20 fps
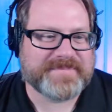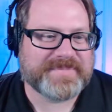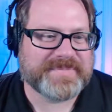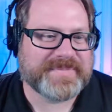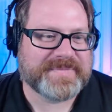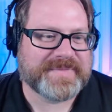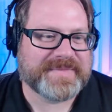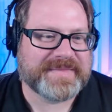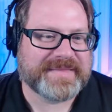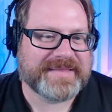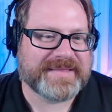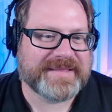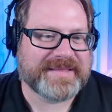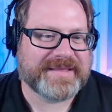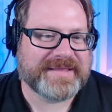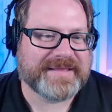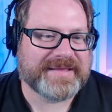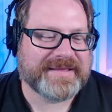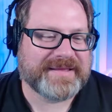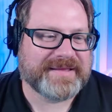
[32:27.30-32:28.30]

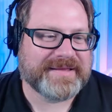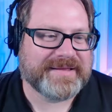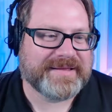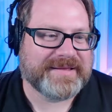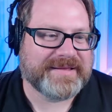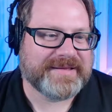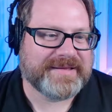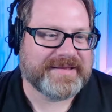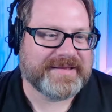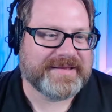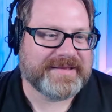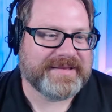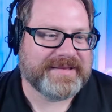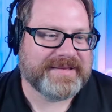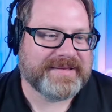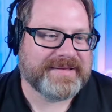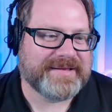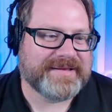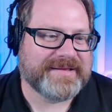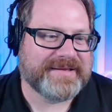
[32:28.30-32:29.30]

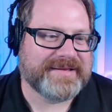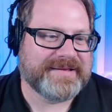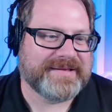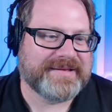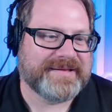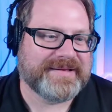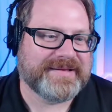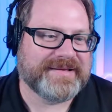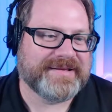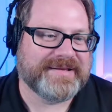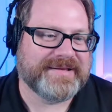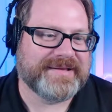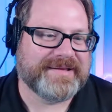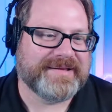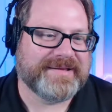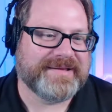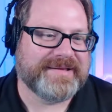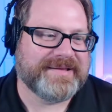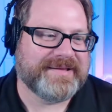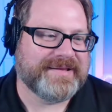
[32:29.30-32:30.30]

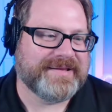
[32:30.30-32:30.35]
Nobody speaks.